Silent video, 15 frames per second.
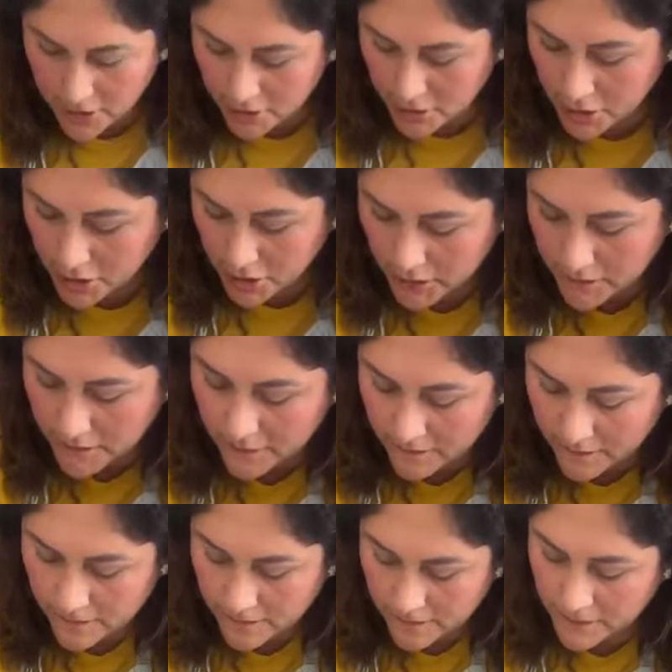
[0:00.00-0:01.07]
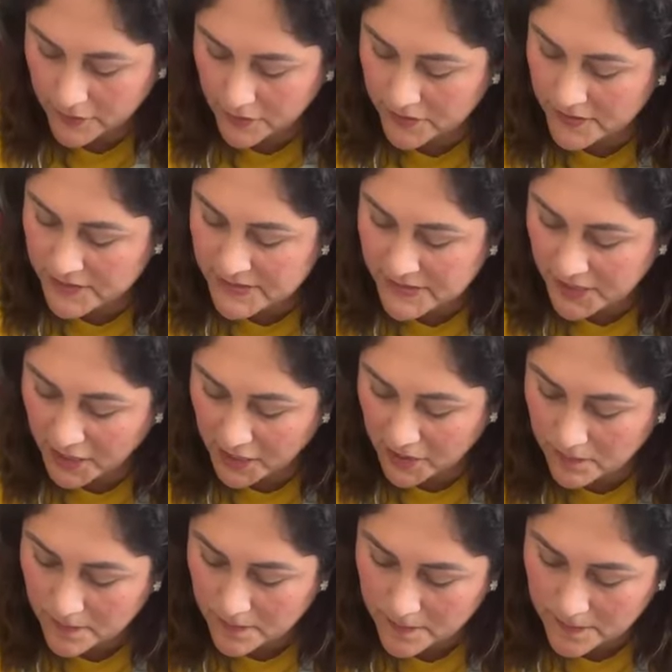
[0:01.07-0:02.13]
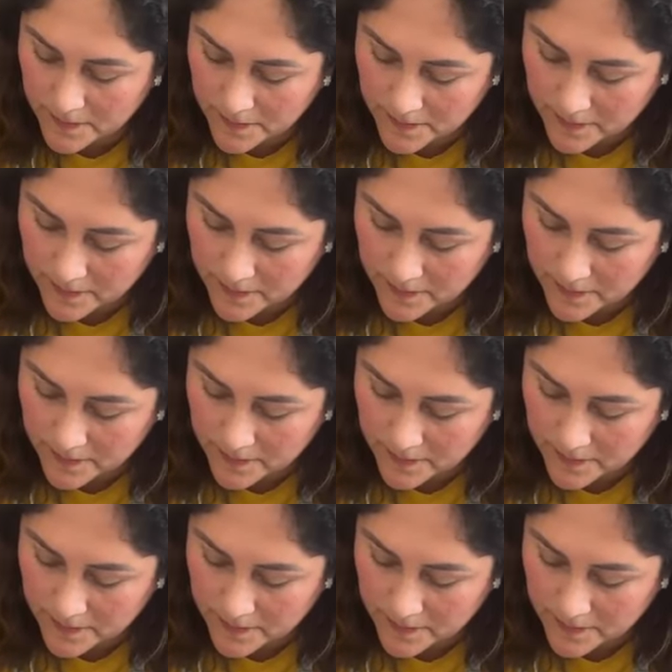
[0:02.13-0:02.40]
they're good, they're the same.